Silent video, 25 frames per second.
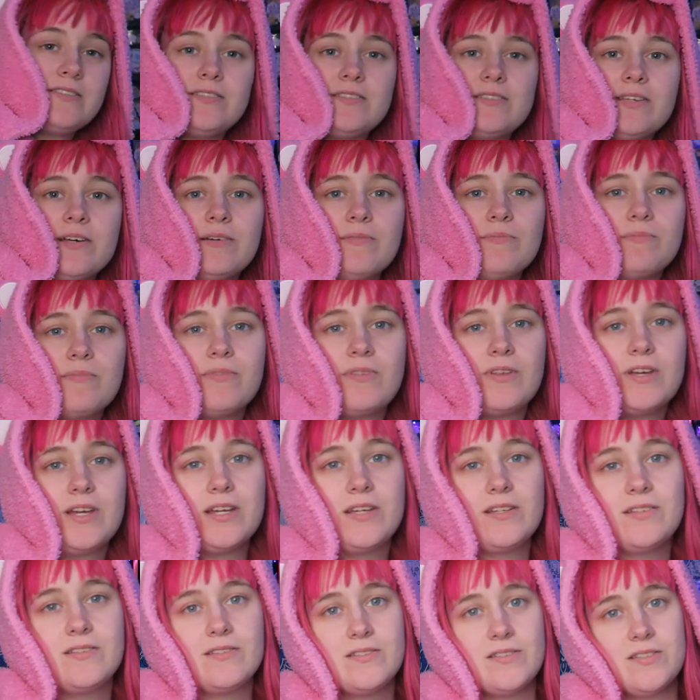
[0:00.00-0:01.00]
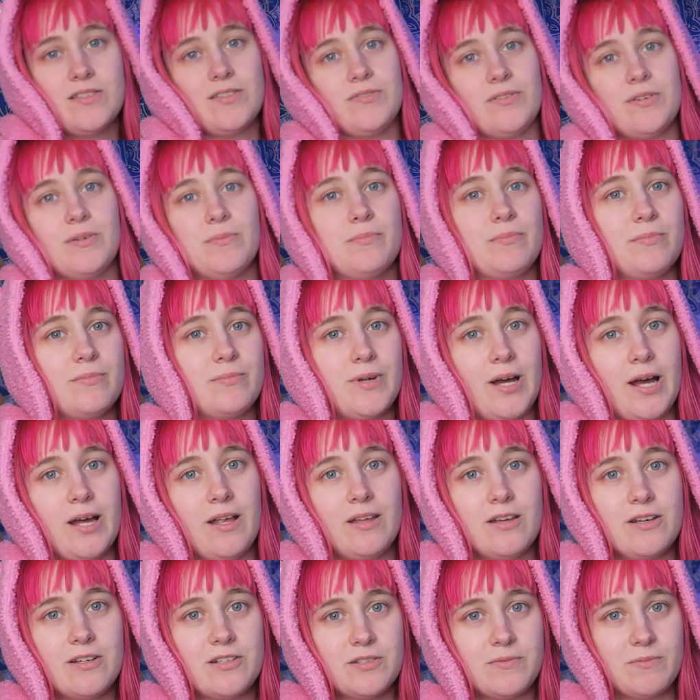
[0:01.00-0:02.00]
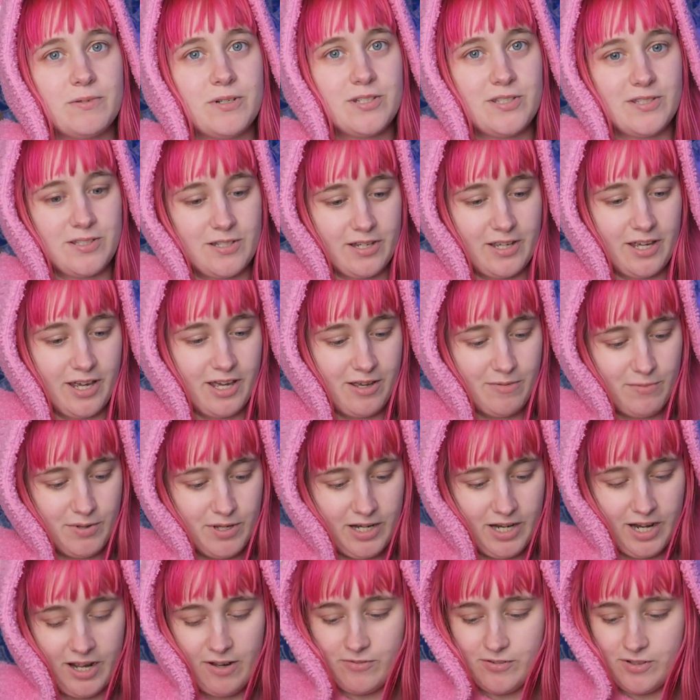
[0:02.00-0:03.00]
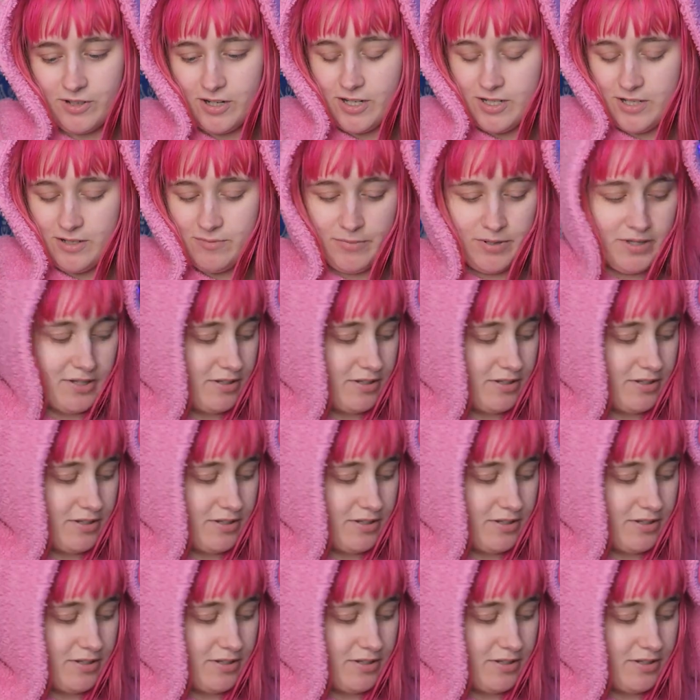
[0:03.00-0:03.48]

just some things from AliExpress that came in after I did